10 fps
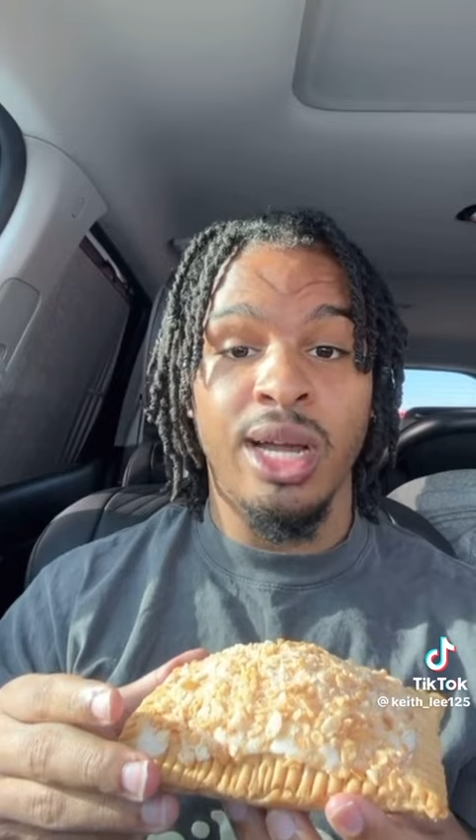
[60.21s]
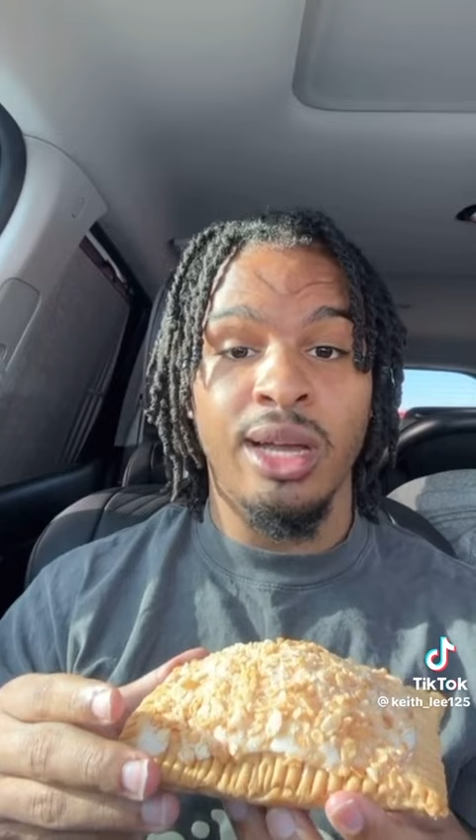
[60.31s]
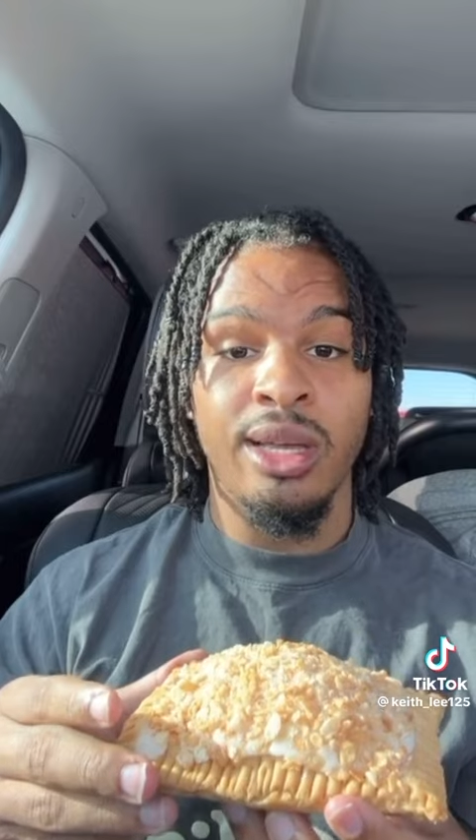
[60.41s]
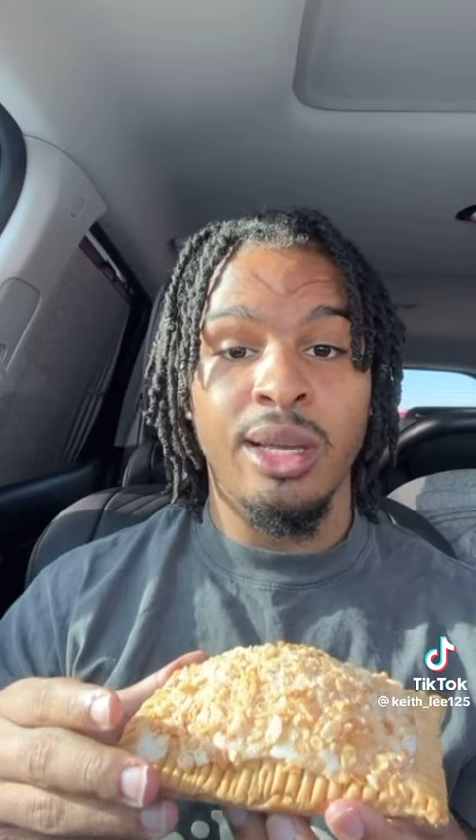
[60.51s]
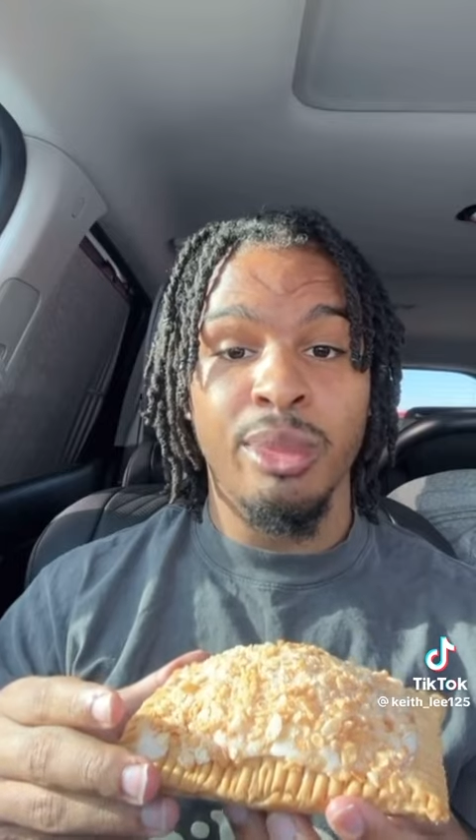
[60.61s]

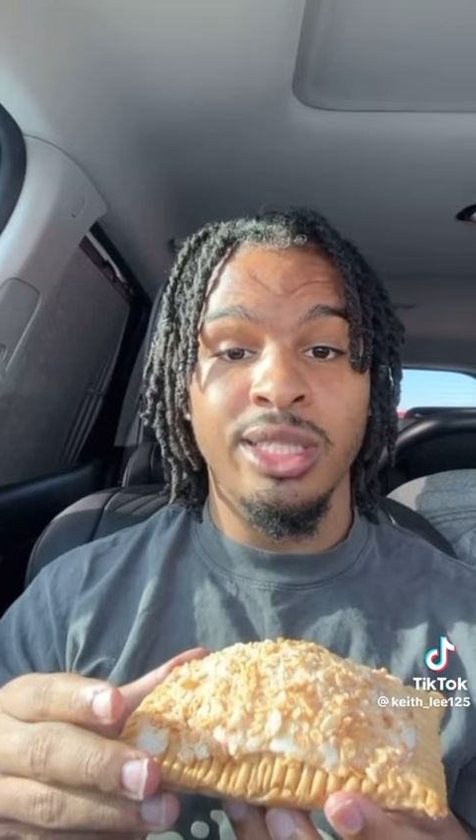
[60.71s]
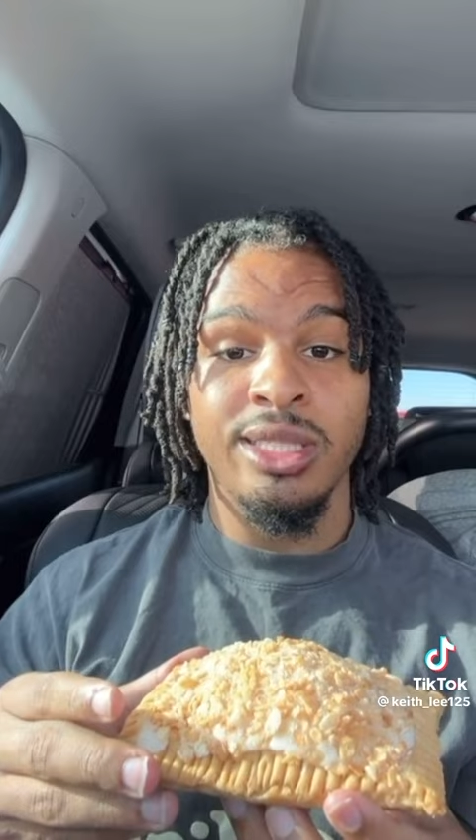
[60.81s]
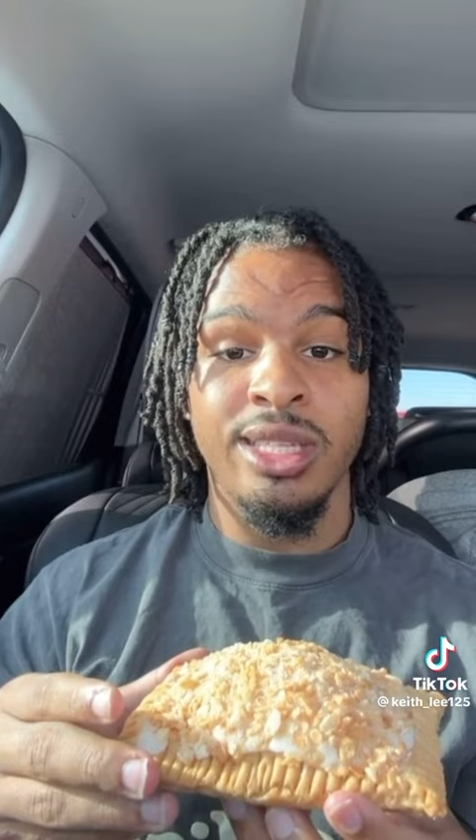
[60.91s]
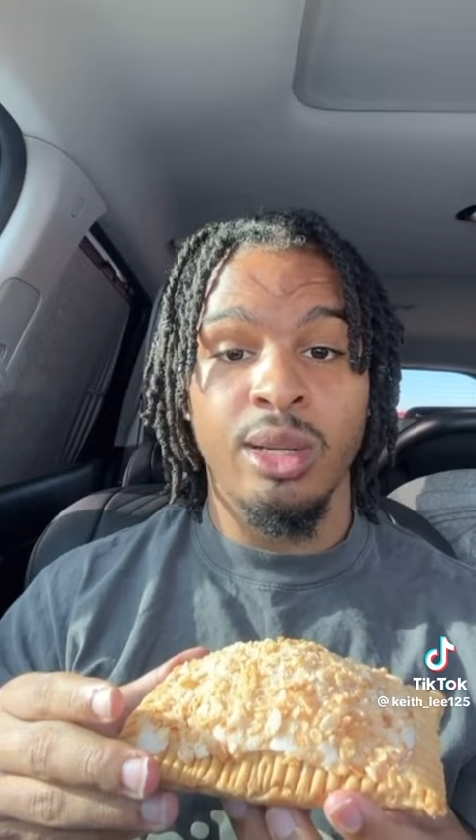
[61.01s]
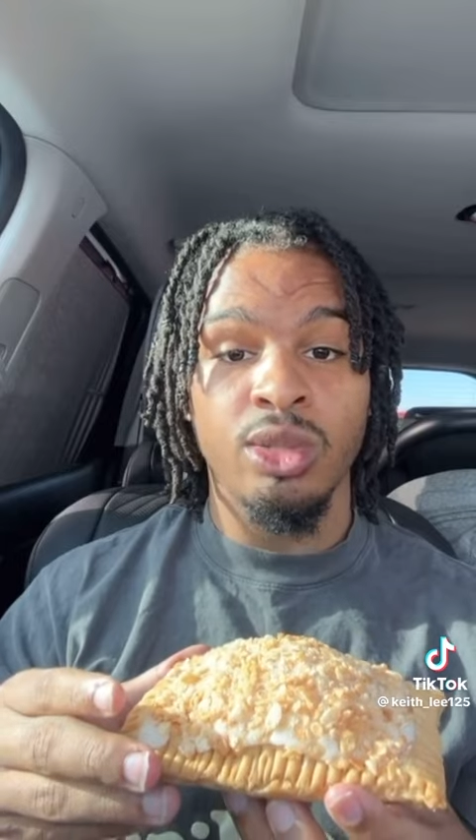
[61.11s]
try,
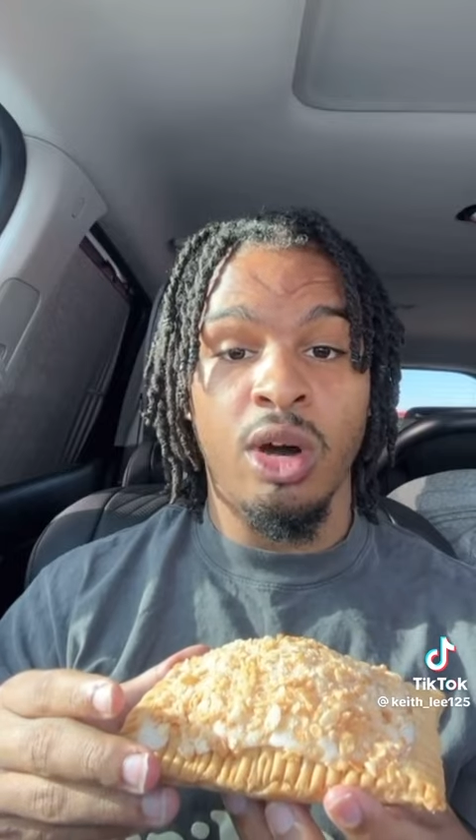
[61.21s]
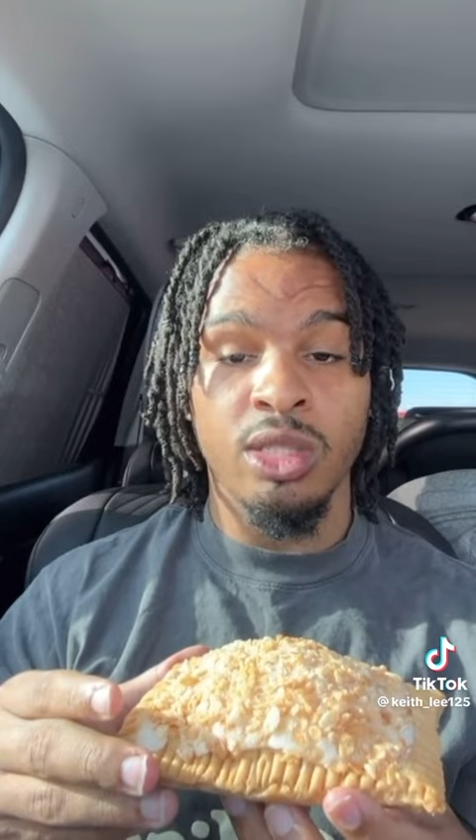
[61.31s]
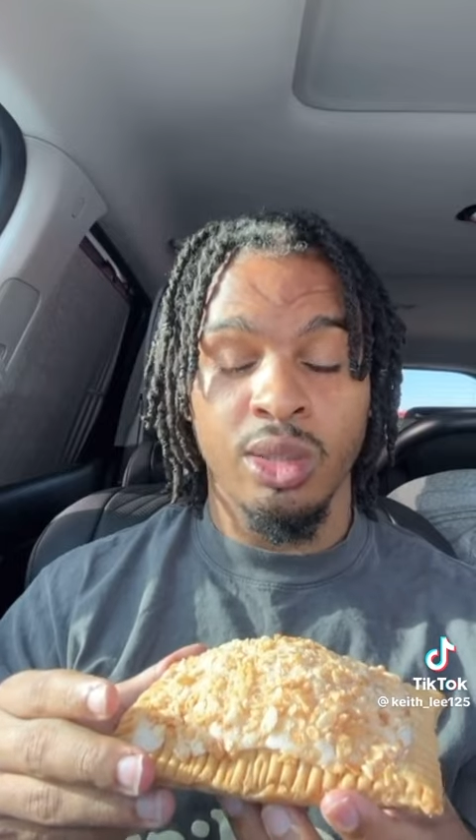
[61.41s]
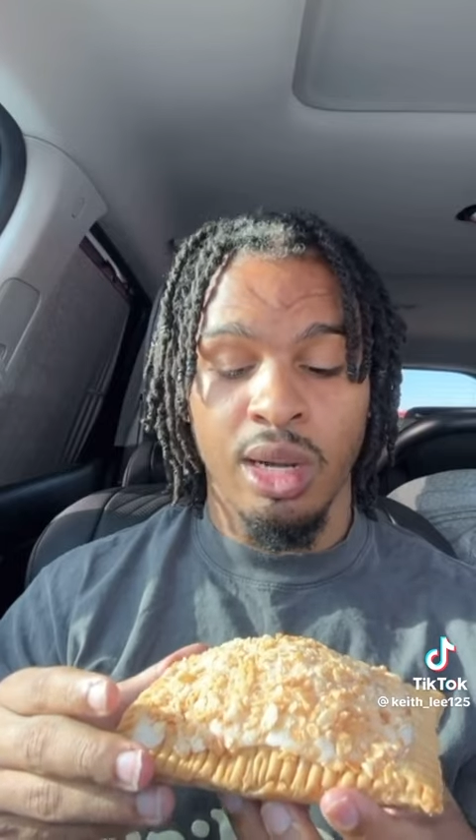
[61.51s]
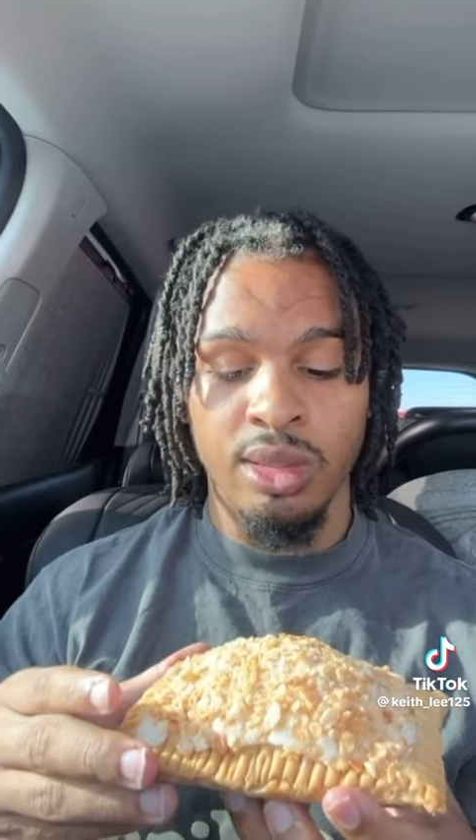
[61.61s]
but she said it was all